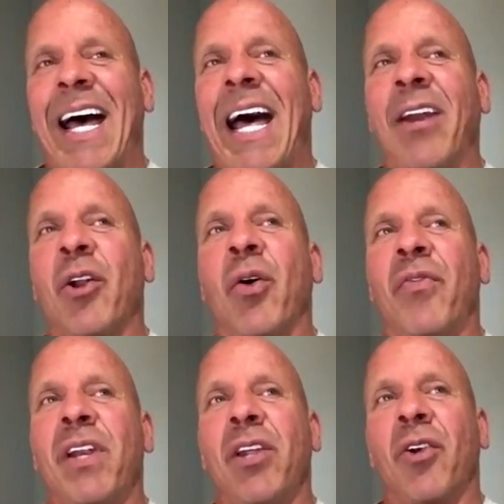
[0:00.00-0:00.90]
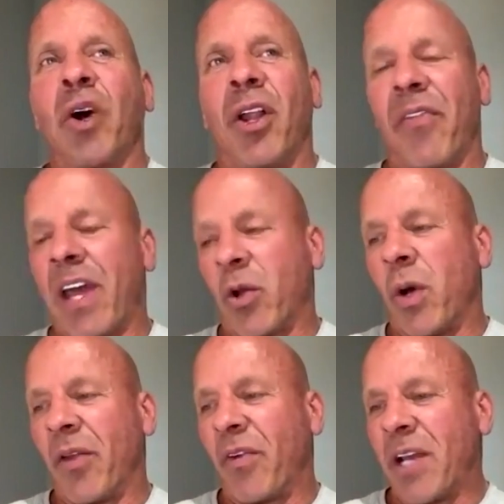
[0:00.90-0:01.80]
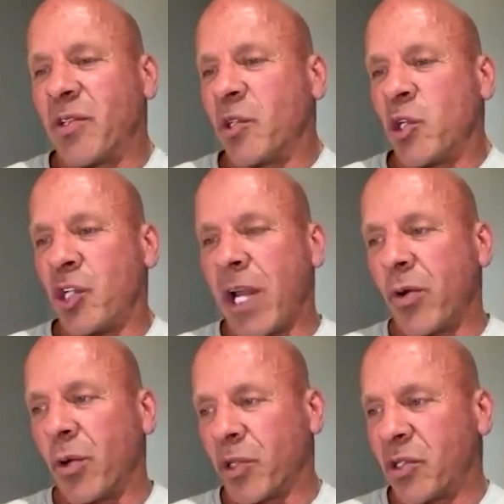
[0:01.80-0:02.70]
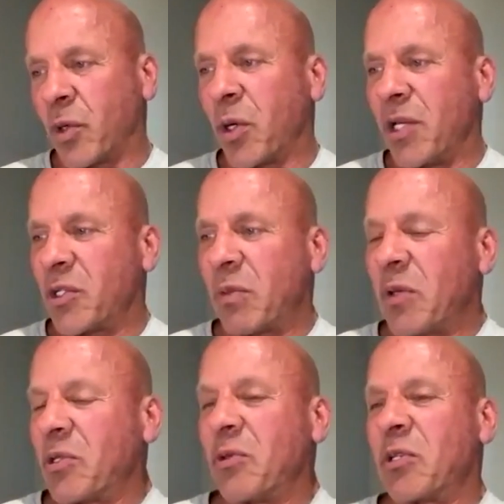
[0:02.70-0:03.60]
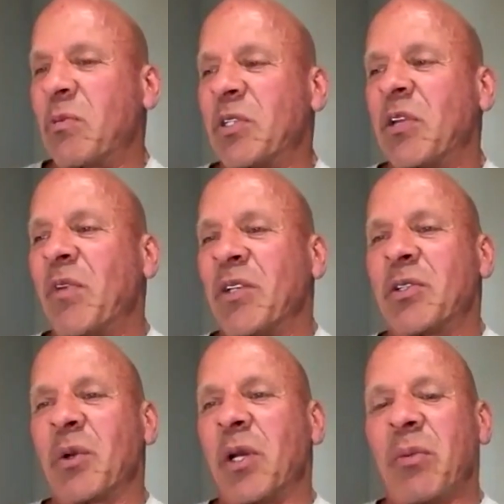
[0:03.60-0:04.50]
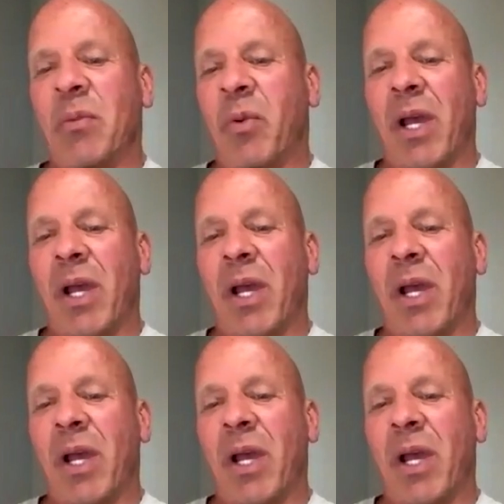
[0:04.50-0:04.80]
I don't know if any or all of that qualifies as a general story as opposed to a specific story, but boy,